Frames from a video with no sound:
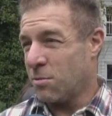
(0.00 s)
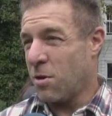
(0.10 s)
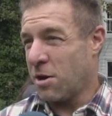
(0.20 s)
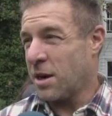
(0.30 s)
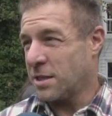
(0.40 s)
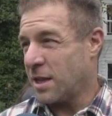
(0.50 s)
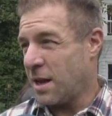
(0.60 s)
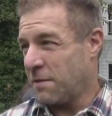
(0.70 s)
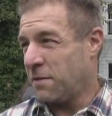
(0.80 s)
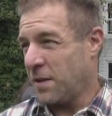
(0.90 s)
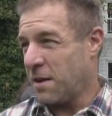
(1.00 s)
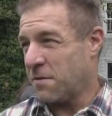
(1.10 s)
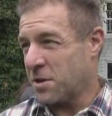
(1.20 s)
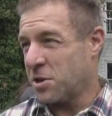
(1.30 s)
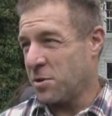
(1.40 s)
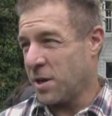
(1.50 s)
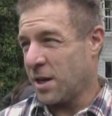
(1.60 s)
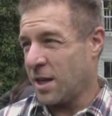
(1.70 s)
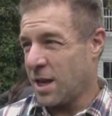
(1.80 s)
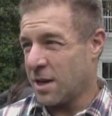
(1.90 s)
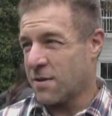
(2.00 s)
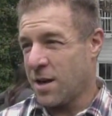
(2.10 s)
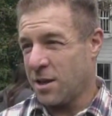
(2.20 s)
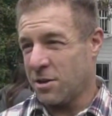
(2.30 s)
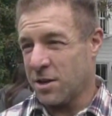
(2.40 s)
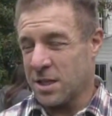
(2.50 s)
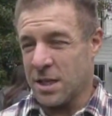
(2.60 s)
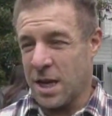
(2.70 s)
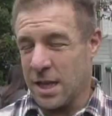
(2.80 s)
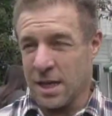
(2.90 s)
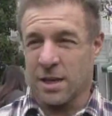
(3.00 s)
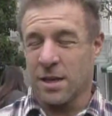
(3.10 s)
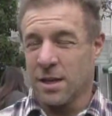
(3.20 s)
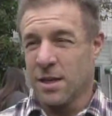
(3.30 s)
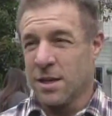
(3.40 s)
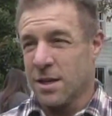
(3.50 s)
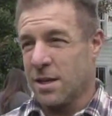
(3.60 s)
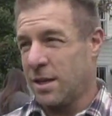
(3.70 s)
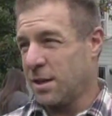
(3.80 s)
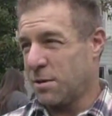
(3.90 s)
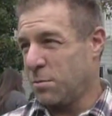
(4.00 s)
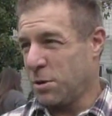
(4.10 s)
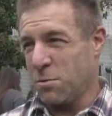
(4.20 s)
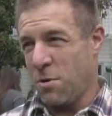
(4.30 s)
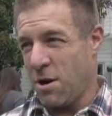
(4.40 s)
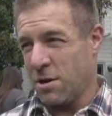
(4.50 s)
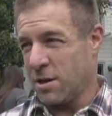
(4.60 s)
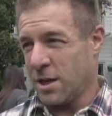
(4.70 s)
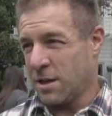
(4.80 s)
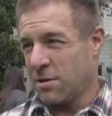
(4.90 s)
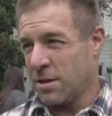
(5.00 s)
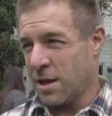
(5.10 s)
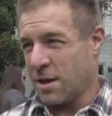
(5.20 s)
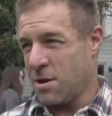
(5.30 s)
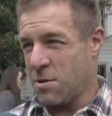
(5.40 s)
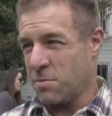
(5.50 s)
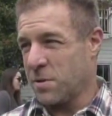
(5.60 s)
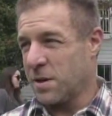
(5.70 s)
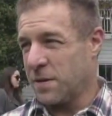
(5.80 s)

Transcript: the water has a lot of flavor to it and a lot of color. It's not like clear blue water like you think of. Um, it's